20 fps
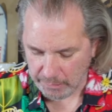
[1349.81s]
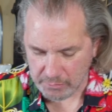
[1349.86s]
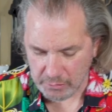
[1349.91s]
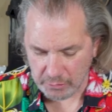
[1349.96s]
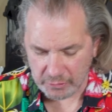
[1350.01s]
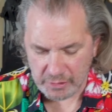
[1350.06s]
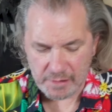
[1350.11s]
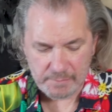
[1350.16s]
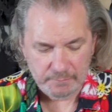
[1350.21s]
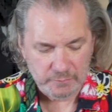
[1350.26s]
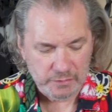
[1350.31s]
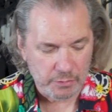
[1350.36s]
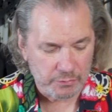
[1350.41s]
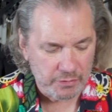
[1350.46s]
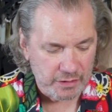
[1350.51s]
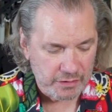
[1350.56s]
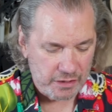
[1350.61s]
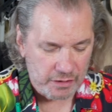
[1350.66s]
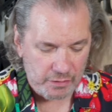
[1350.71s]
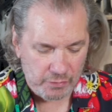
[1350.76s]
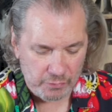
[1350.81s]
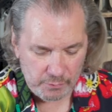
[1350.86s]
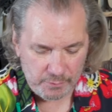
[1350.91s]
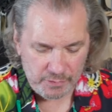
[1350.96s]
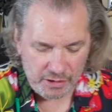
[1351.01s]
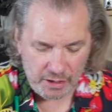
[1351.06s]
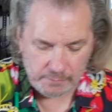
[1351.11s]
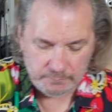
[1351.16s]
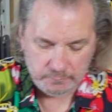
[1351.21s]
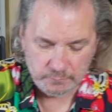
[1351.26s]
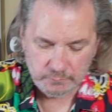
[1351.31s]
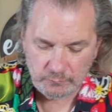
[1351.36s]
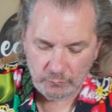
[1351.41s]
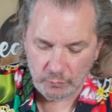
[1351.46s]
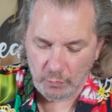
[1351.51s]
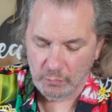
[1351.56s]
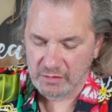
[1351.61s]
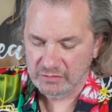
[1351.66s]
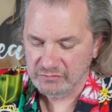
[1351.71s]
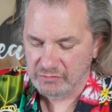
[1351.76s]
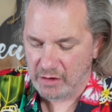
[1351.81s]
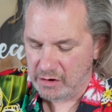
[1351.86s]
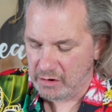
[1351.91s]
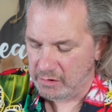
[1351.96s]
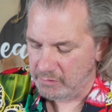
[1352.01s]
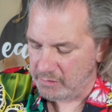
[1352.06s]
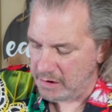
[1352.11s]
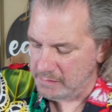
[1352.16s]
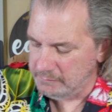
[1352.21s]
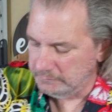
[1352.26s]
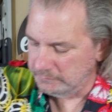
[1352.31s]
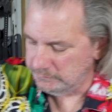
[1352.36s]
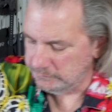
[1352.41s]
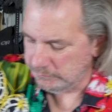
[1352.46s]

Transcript: Okay, now we're gonna get a little bit of, well, that's hot all right.